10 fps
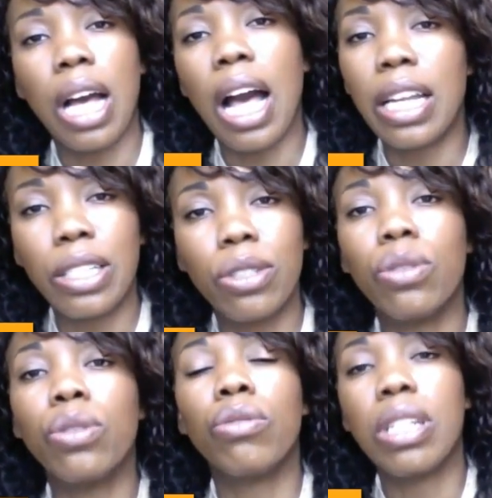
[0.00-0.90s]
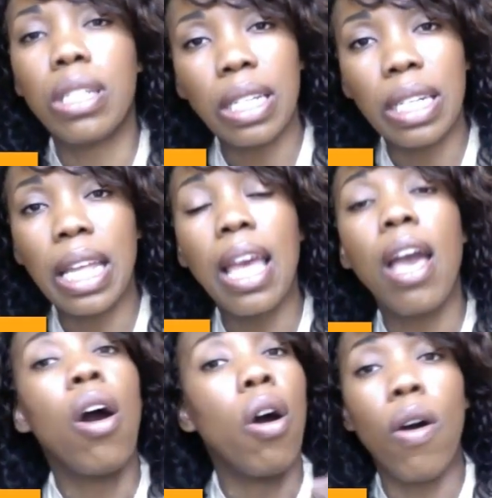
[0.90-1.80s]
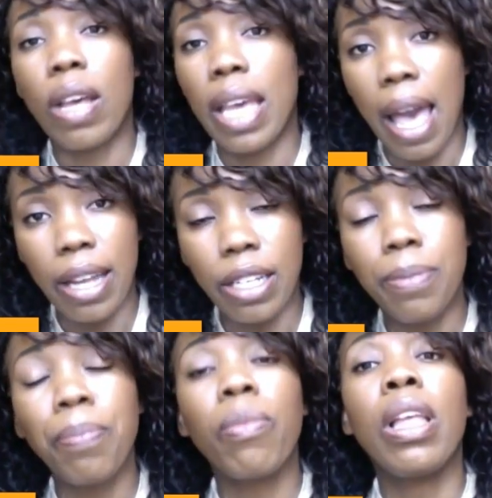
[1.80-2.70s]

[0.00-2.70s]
condos recently all cash.